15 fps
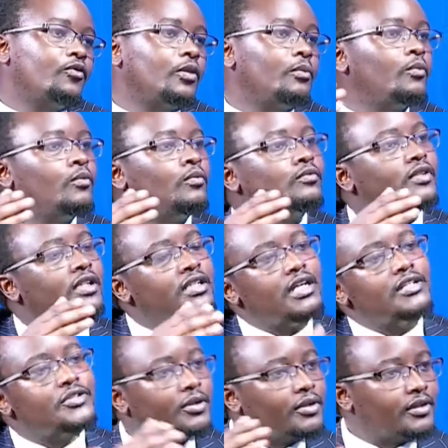From the
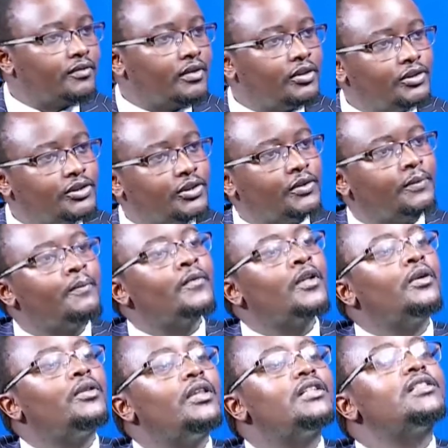Industrial Revolution,
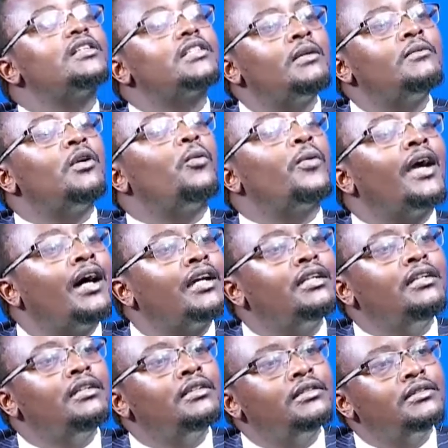that's the time now we
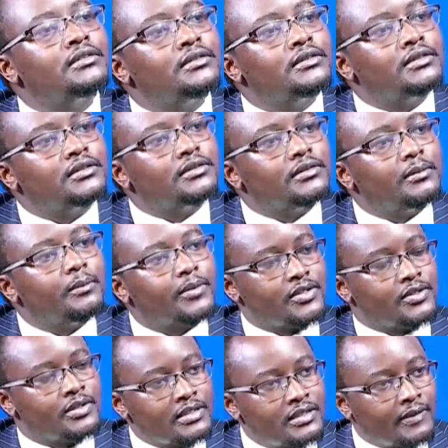had
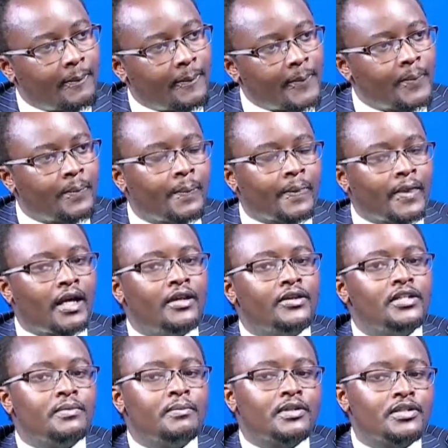prisons. And
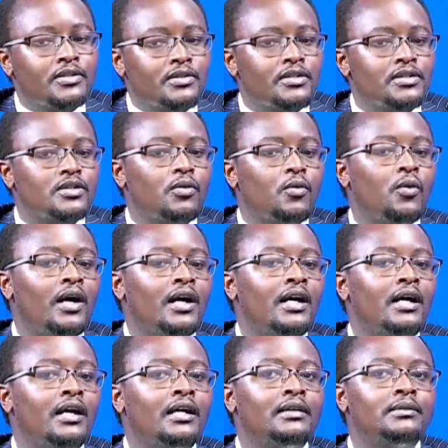these prisons
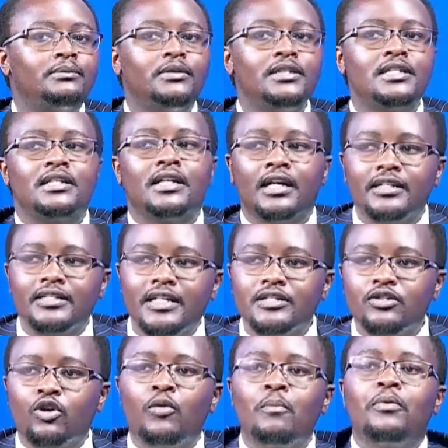were basically
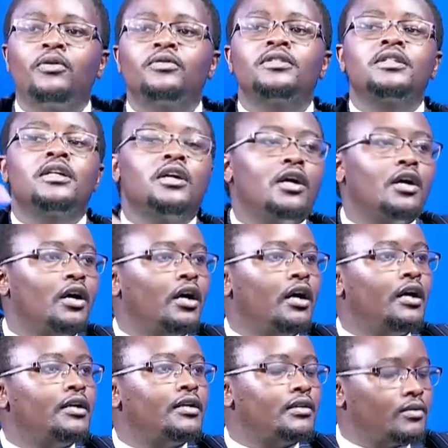just compounds
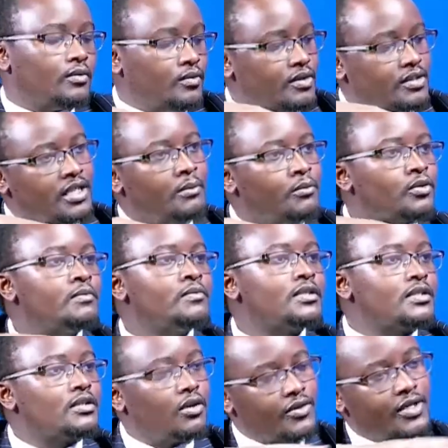and with some
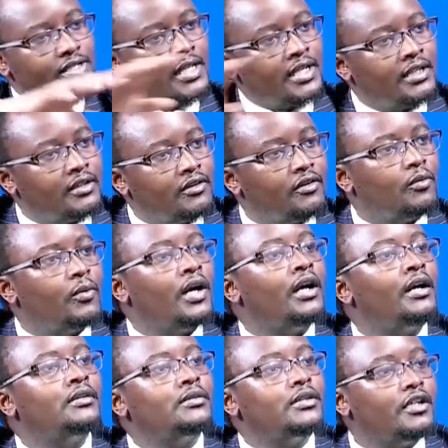rooms on the side
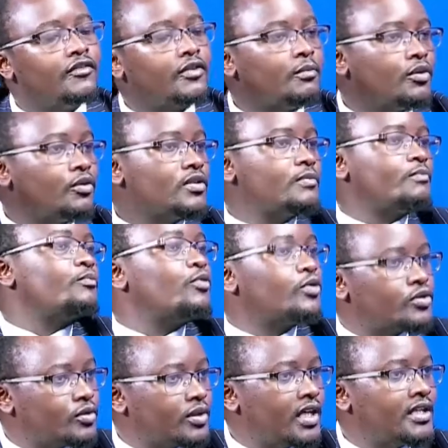where everybody was
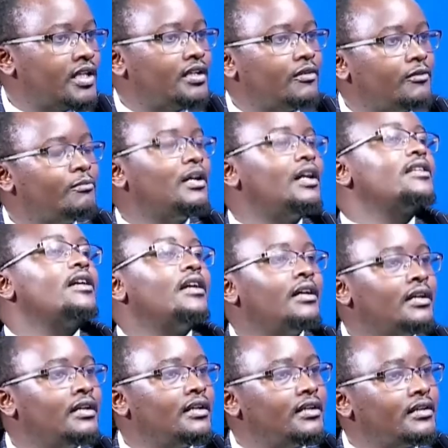put together. The
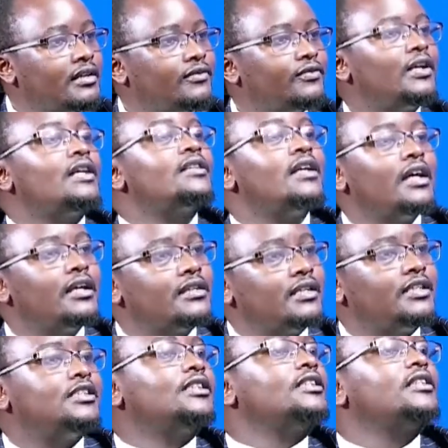mother, the father,
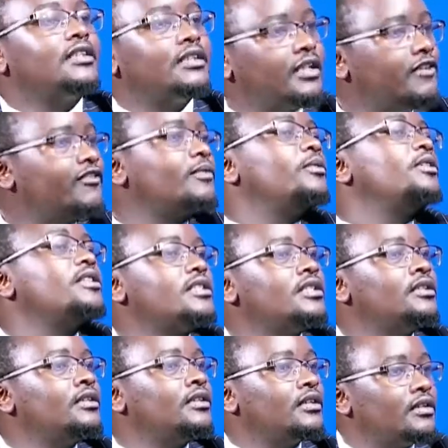the children, everybody's
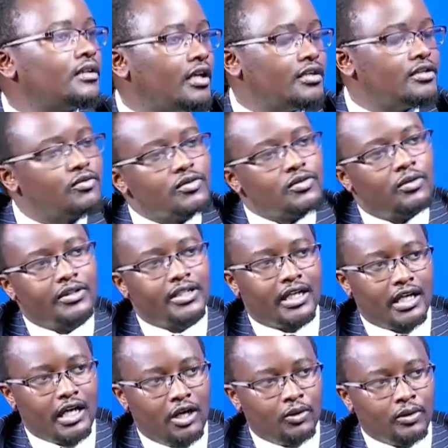in, and it was called a
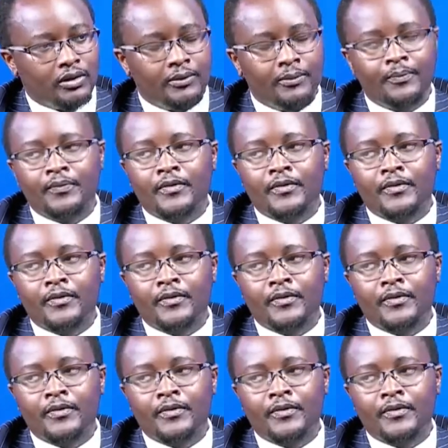gaol.